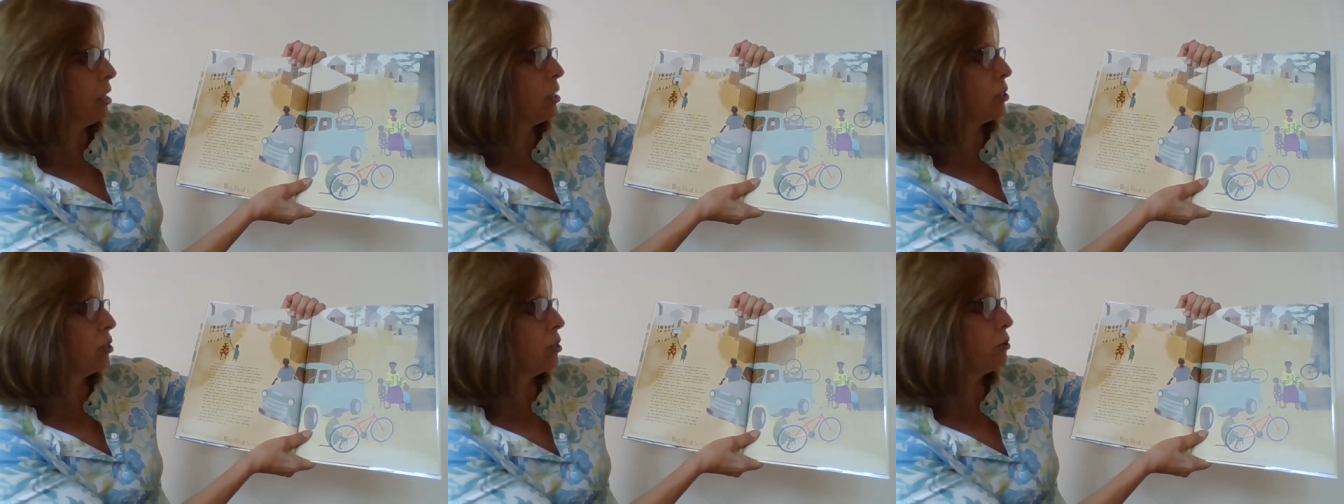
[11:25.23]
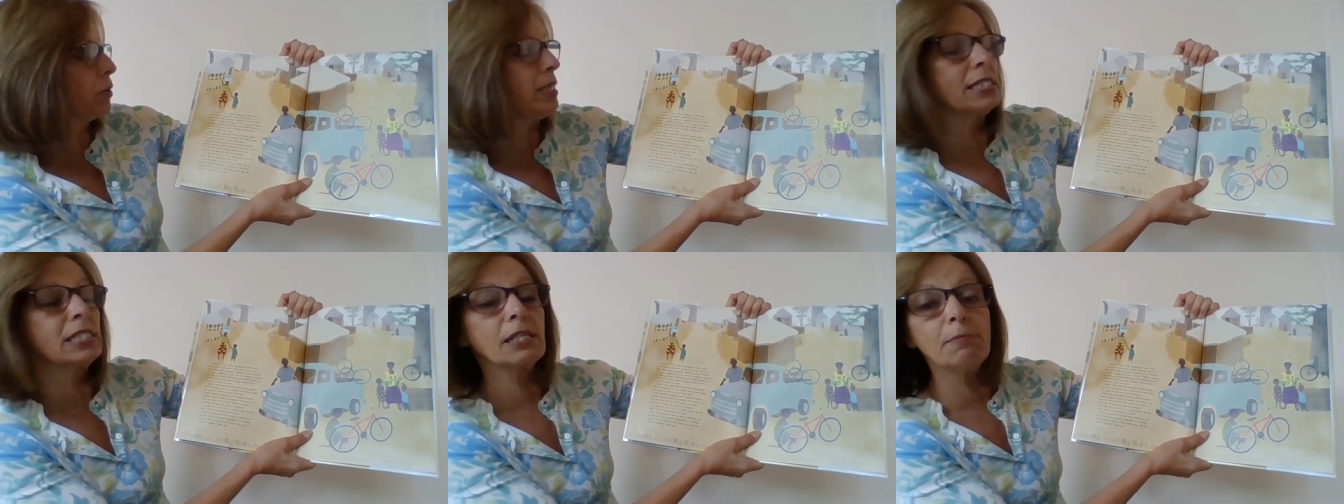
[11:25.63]
She
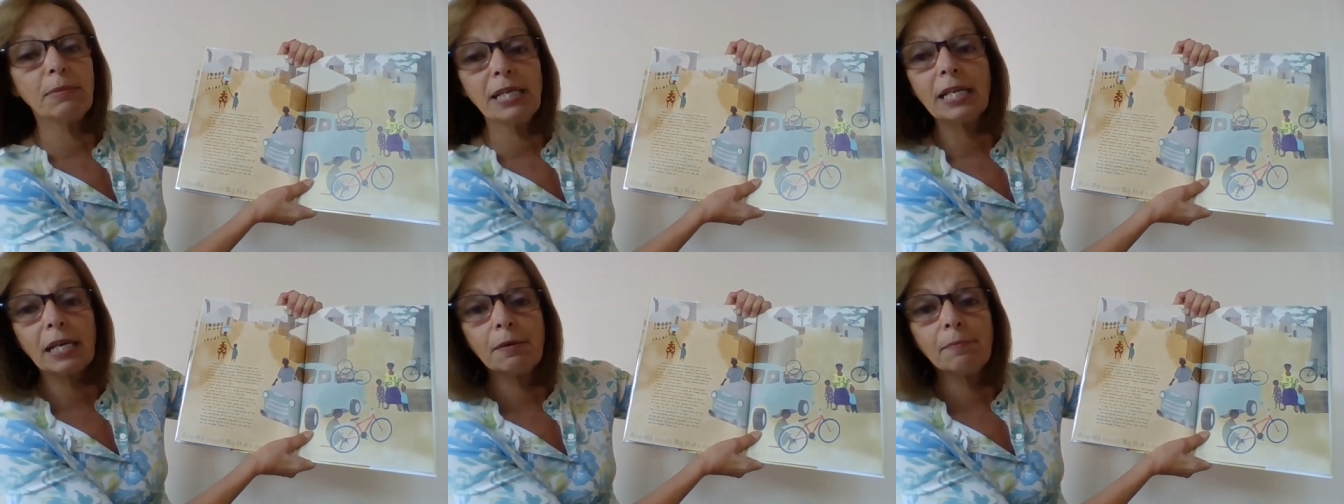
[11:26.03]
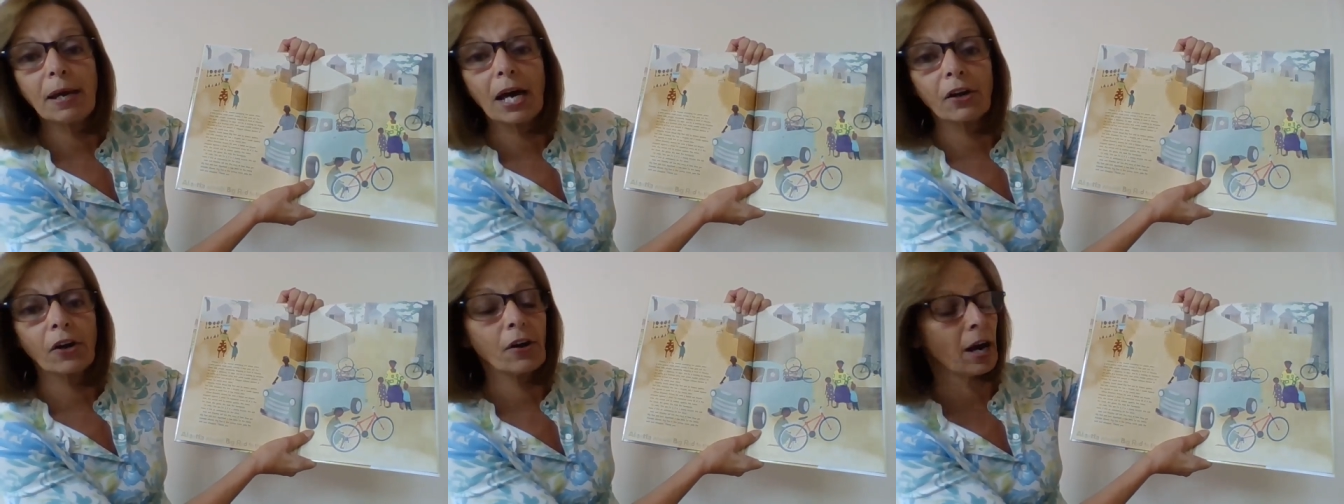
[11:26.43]
agrees to meet him
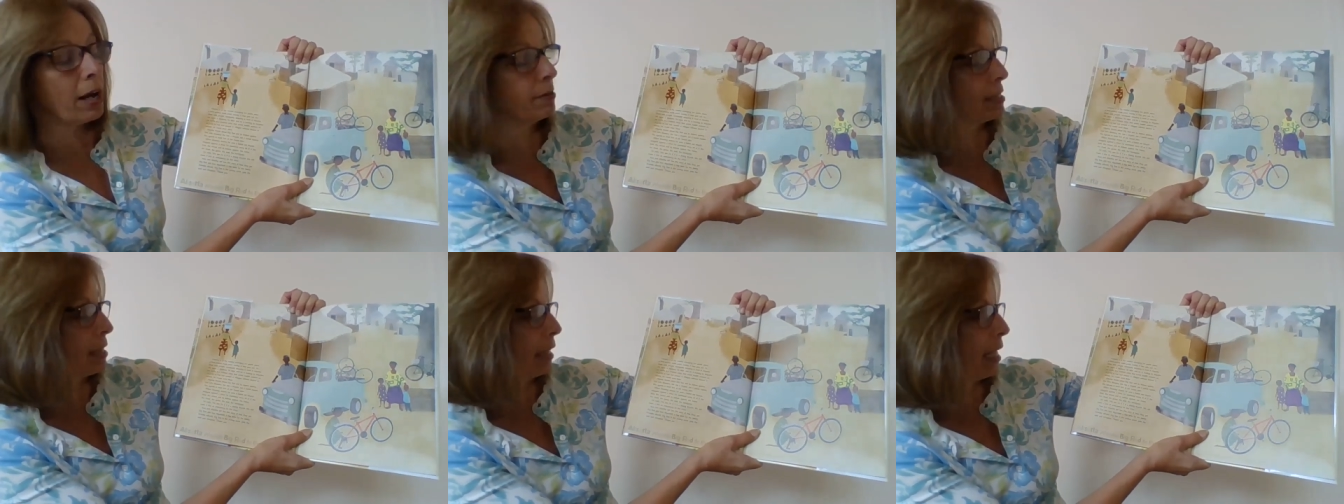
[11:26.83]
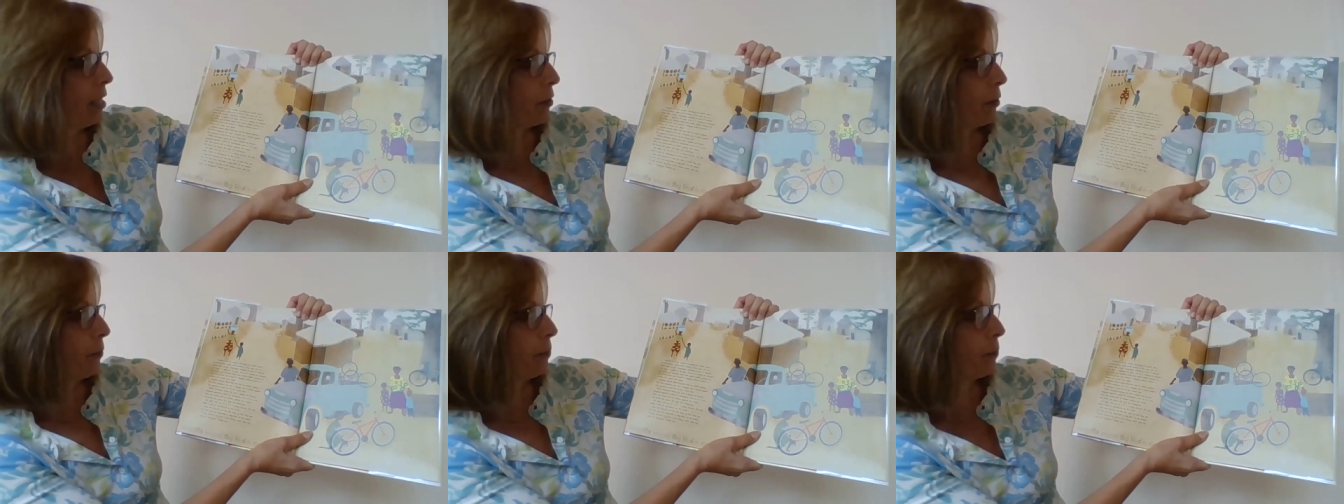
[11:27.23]
at her house
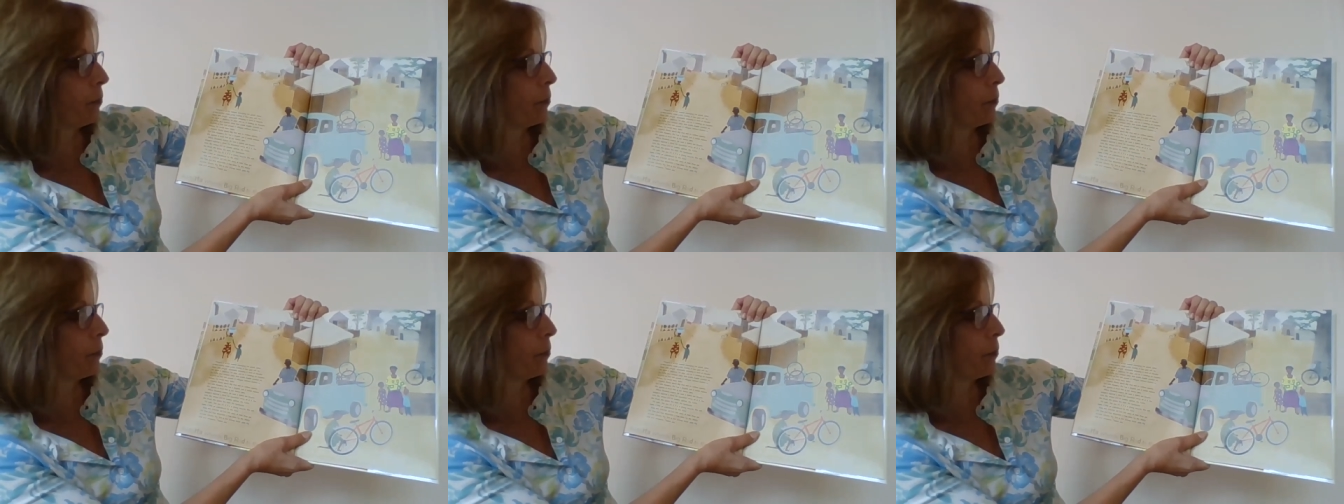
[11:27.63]
later.